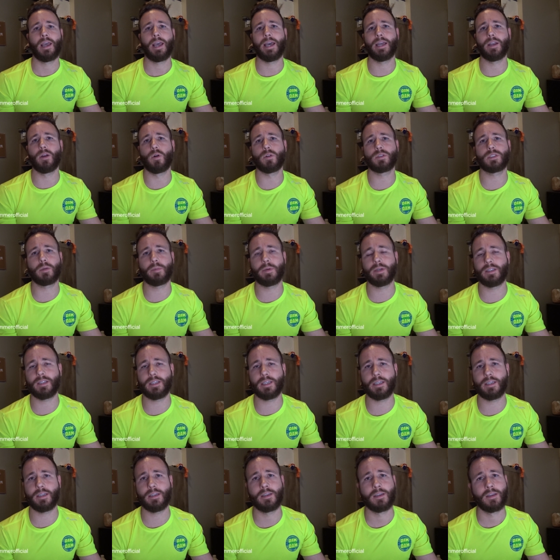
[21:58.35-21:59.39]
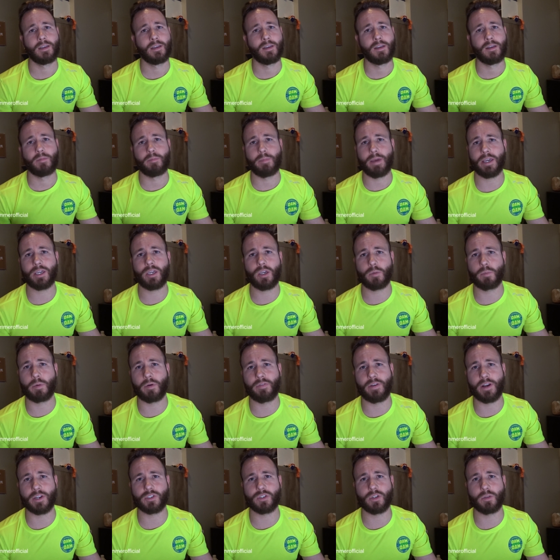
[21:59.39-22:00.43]
and ultimately make you a
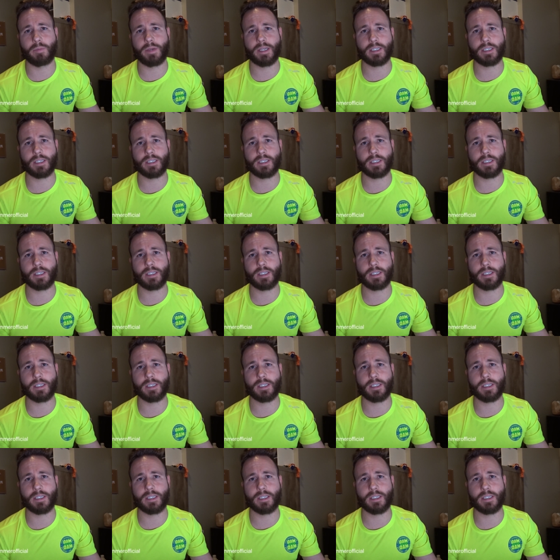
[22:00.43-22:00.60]
professional